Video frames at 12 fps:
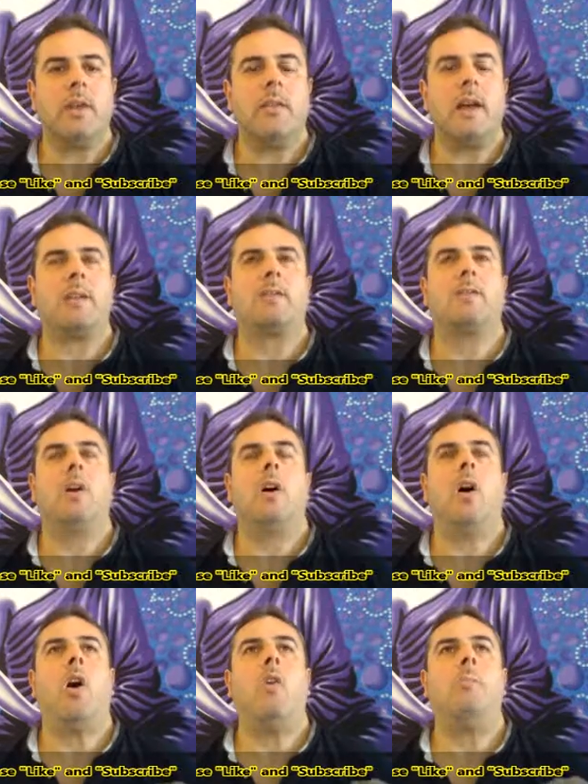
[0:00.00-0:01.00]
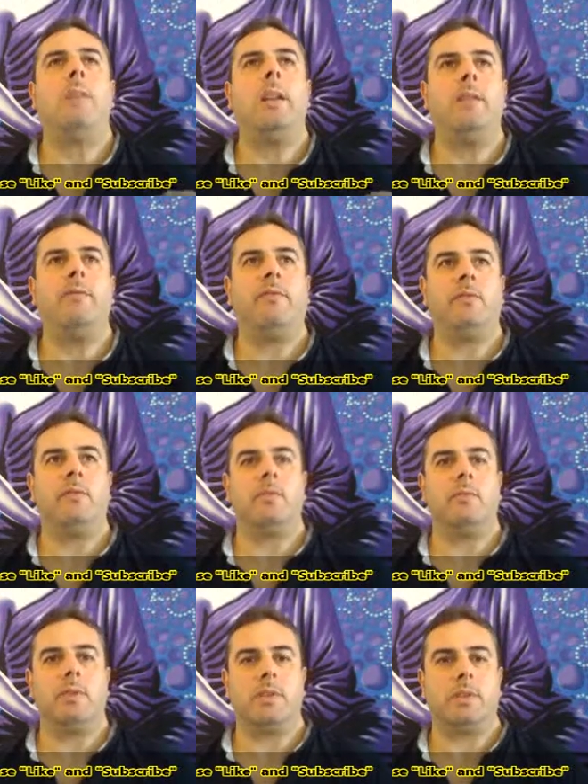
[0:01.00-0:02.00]
that are meaningful
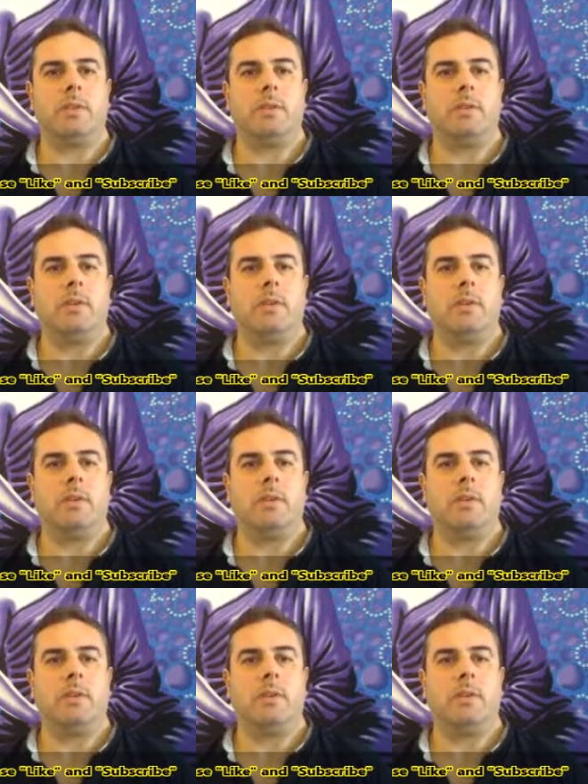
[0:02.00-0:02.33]
to us